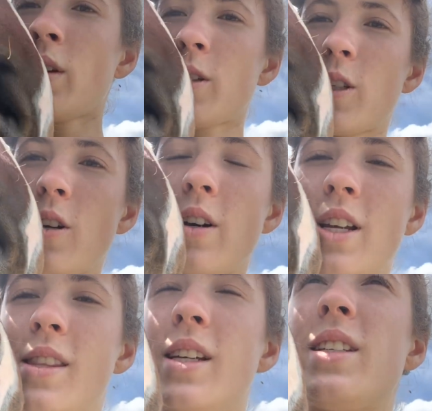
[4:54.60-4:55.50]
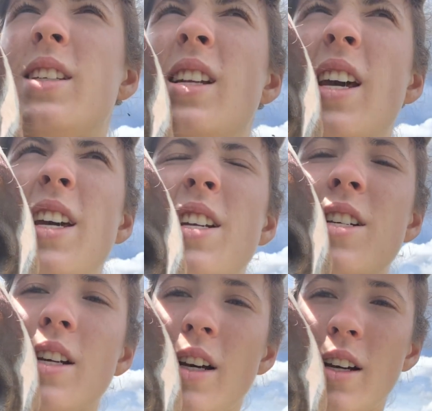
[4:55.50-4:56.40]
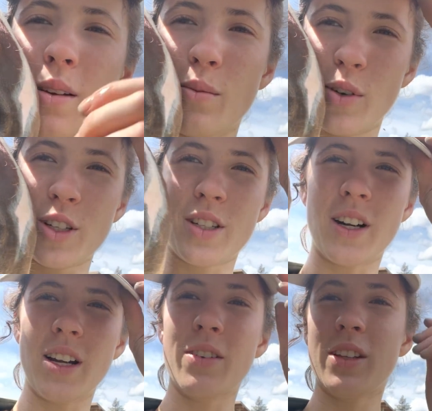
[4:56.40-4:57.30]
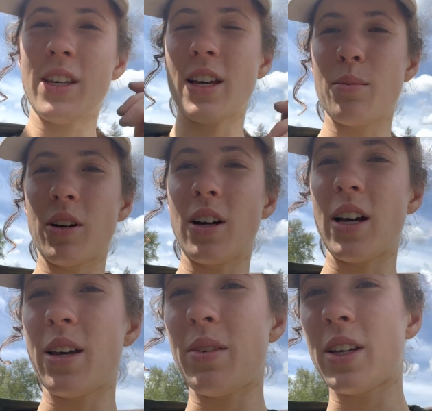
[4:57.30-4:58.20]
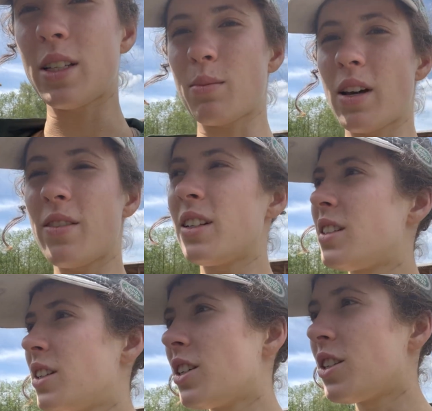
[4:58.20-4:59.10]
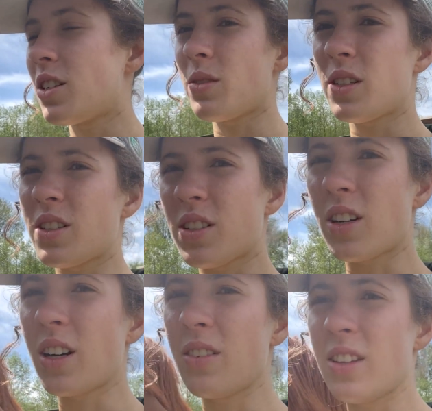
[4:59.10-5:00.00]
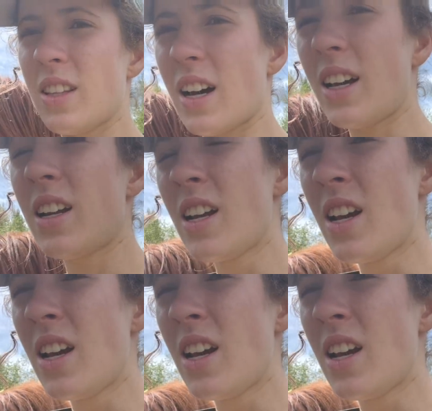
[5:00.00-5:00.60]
So at this stage, we're starting with the MRI because my vet's suggestion was to start with that,